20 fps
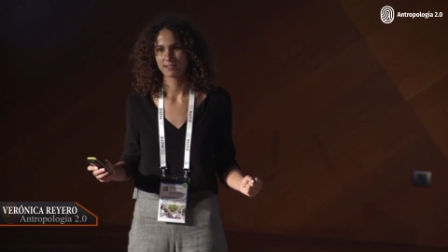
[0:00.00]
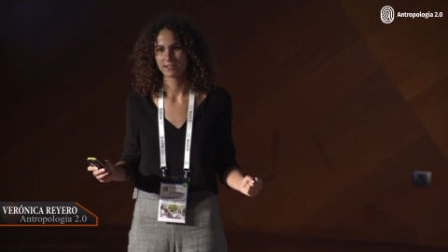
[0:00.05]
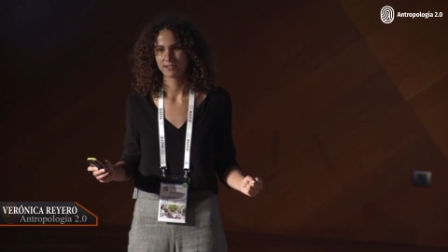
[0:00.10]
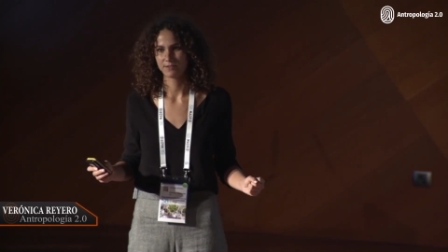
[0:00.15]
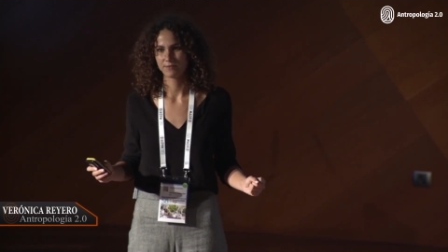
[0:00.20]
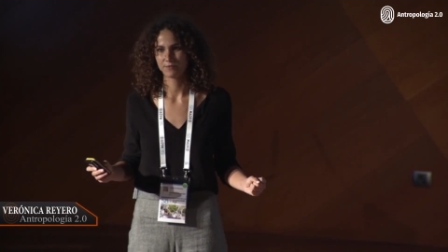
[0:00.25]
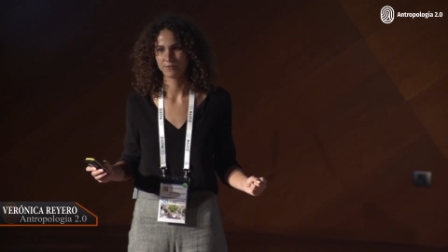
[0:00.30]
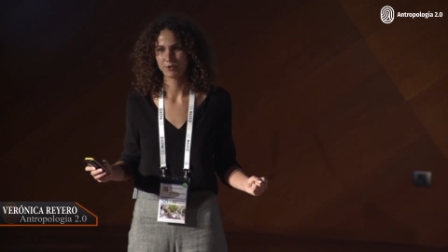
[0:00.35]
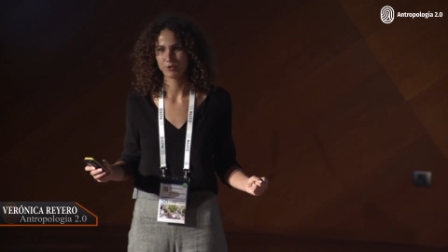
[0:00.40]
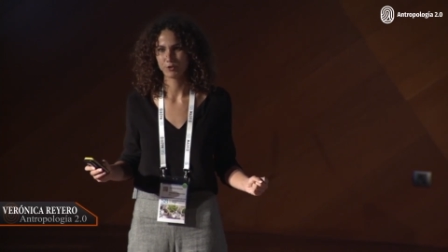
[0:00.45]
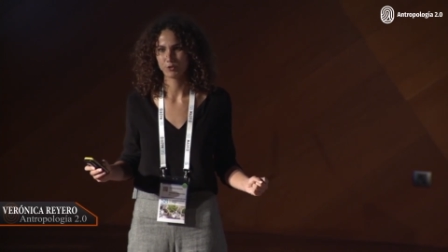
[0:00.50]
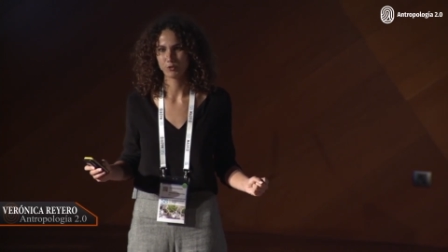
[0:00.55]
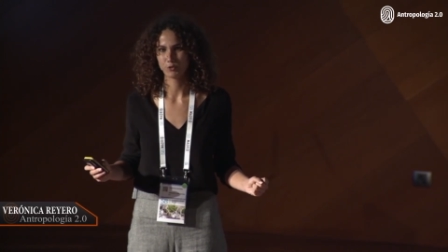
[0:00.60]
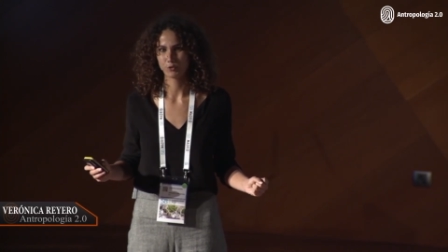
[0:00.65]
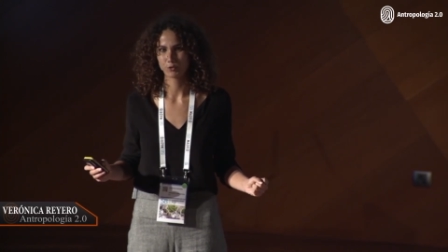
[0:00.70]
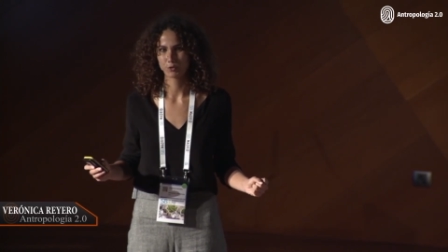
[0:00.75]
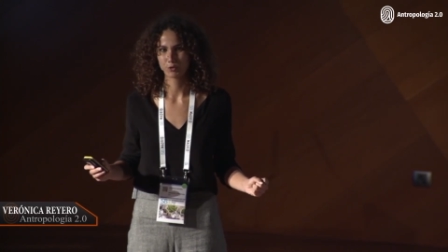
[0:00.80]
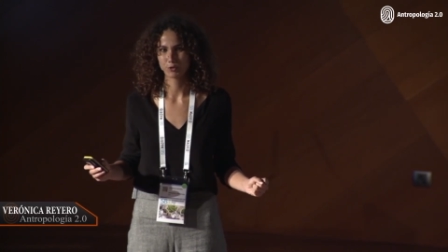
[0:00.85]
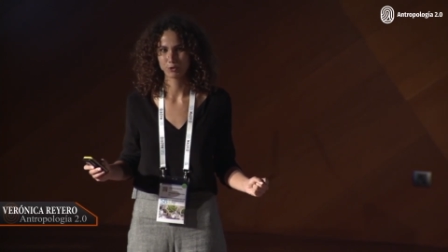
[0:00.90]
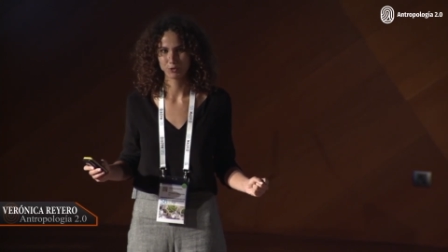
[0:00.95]
If you
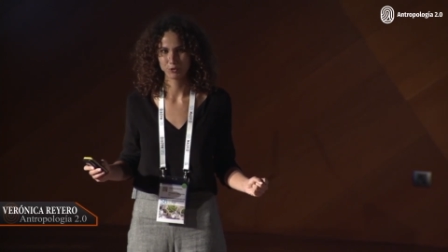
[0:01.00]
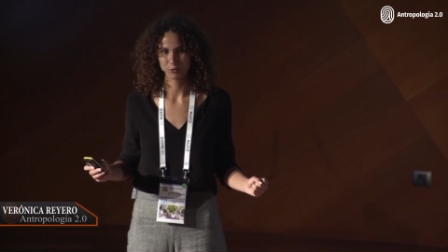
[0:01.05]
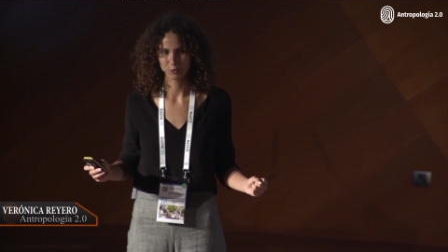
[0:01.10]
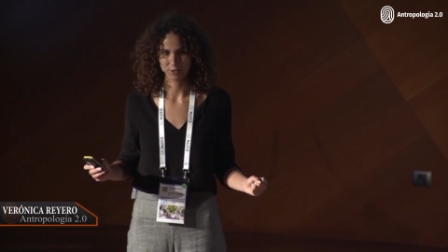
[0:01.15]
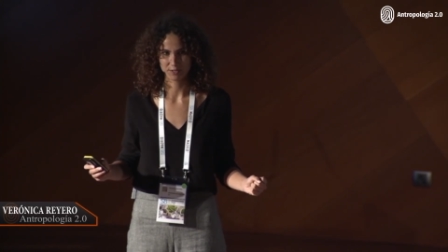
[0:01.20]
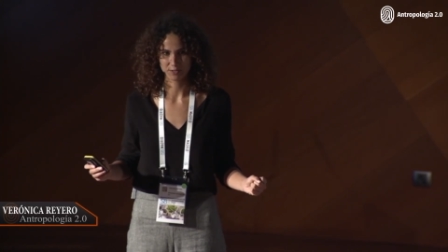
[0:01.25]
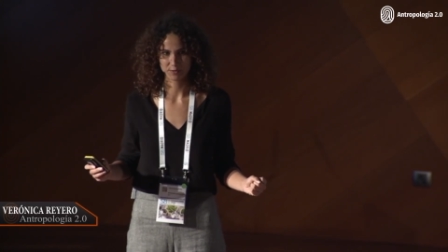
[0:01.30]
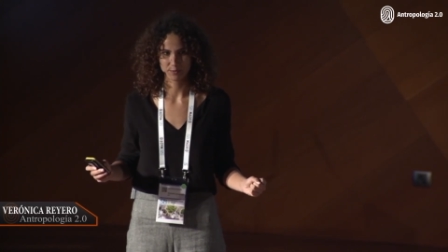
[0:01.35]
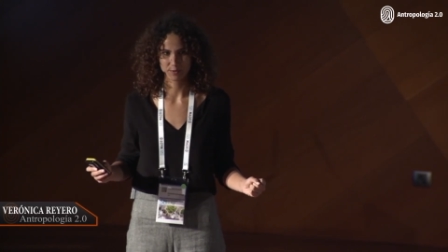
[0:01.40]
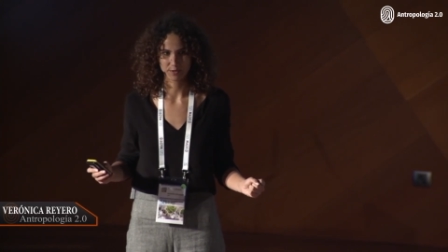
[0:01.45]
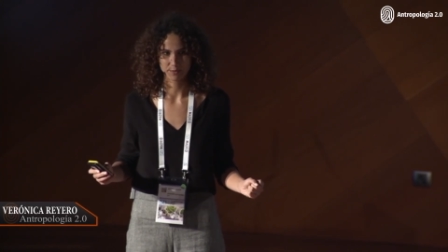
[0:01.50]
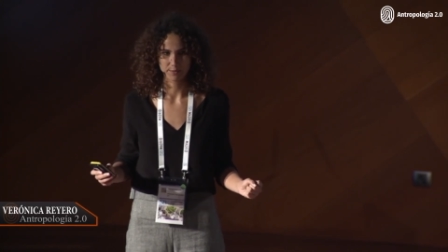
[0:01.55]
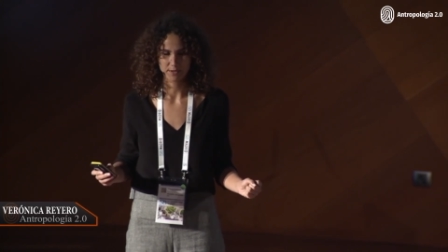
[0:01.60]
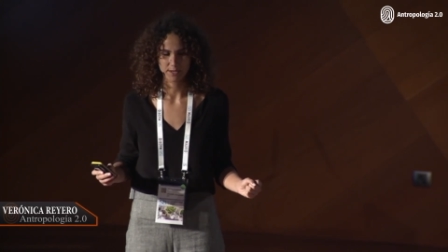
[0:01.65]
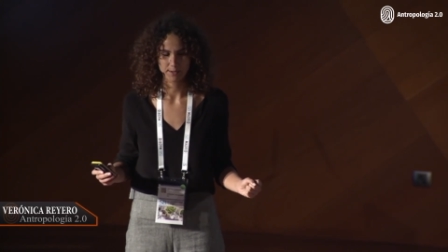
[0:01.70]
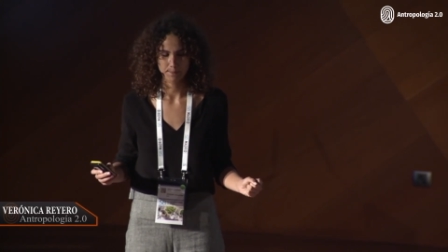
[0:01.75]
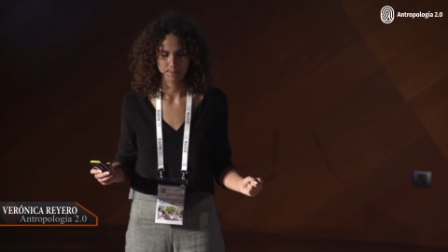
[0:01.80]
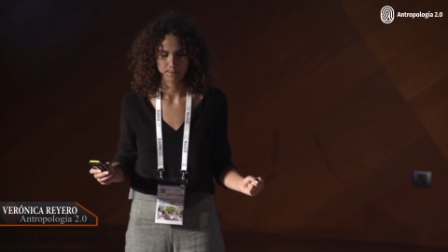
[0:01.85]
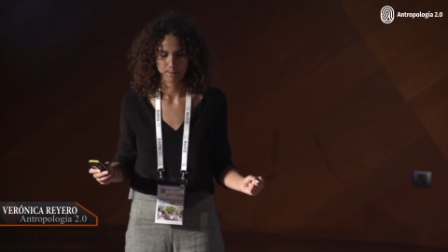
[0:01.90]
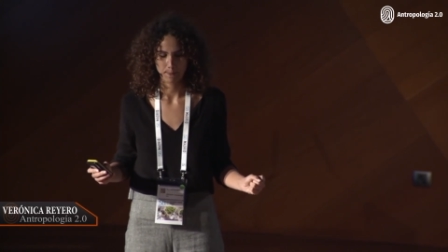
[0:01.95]
could do this with
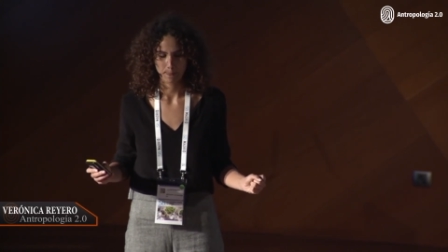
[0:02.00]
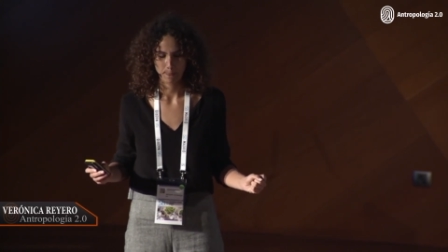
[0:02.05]
me,